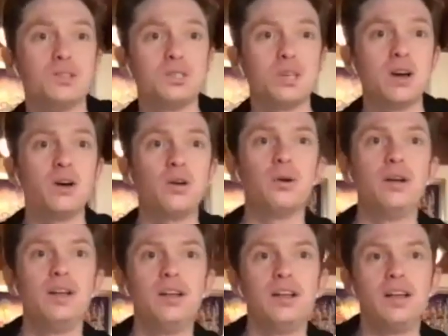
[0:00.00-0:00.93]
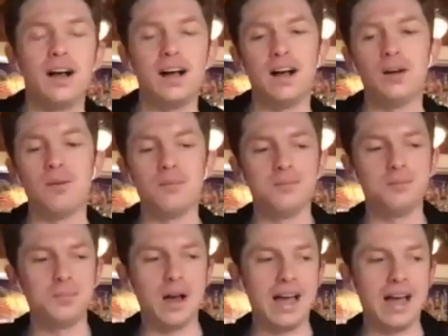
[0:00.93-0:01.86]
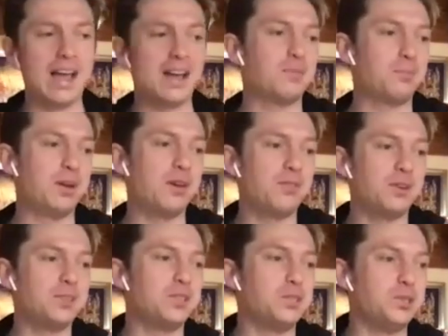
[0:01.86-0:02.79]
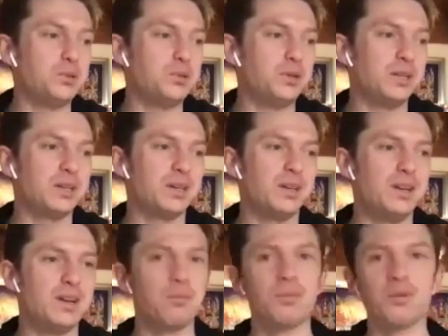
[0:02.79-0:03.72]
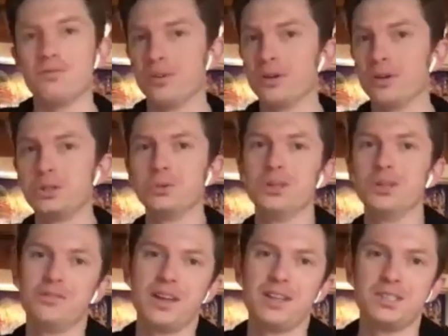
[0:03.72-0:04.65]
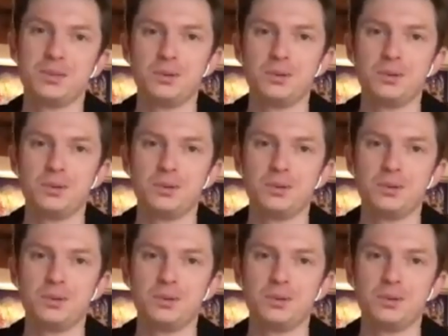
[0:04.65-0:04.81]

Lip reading: So I had to pivot to doing a number of virtual events,